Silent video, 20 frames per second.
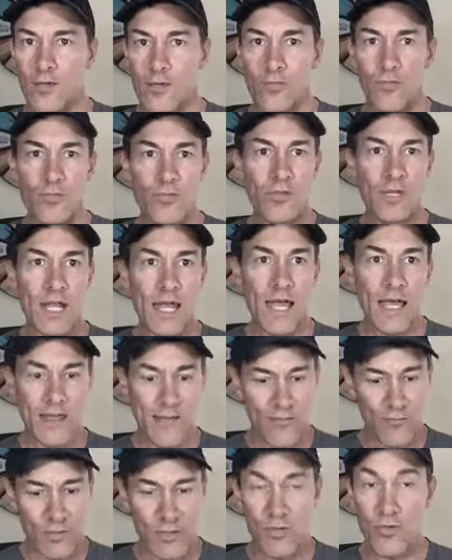We're live.
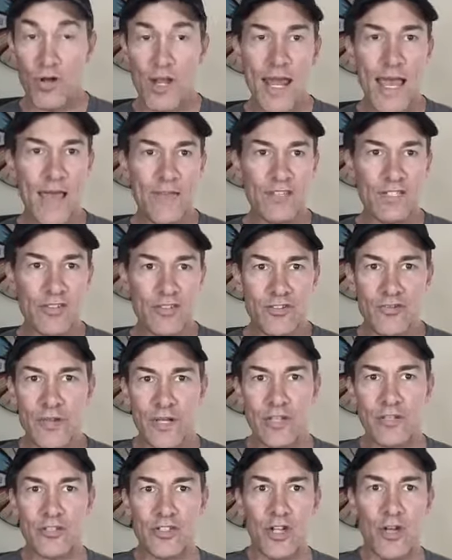We're going live. This is
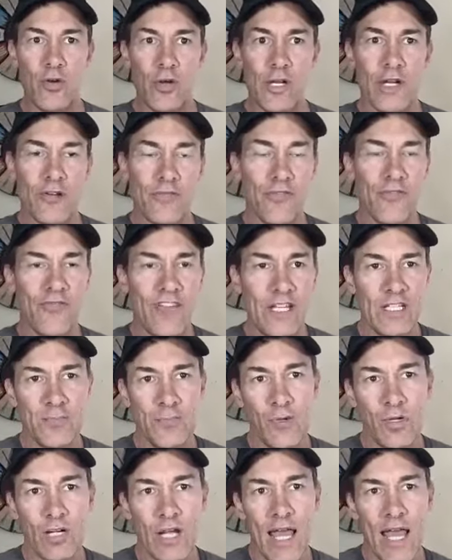Trainer Joe here for
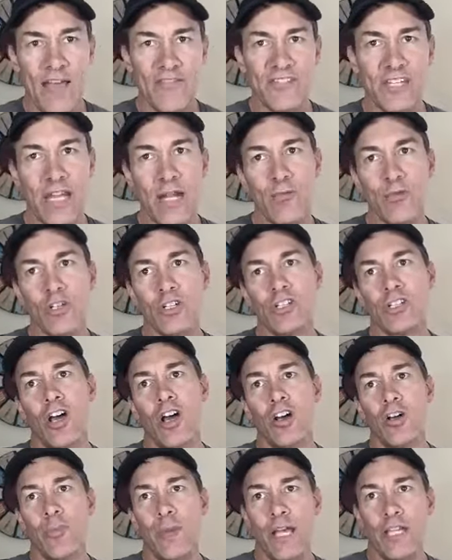Facebook Live. Today we're going to
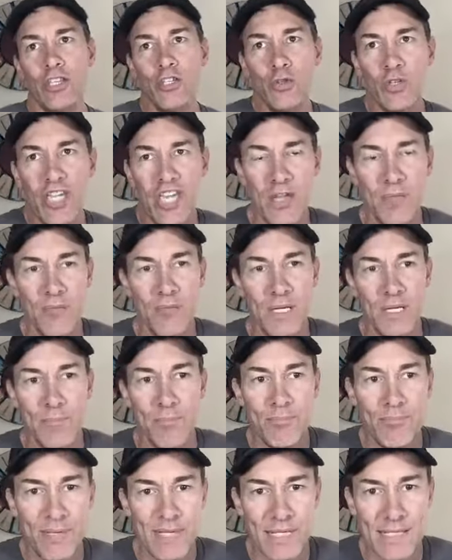talk about you can be
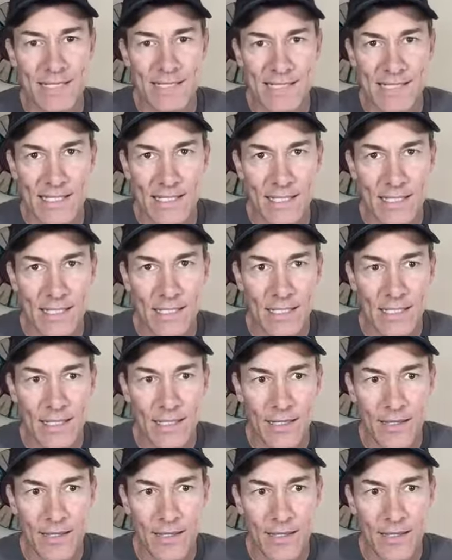busy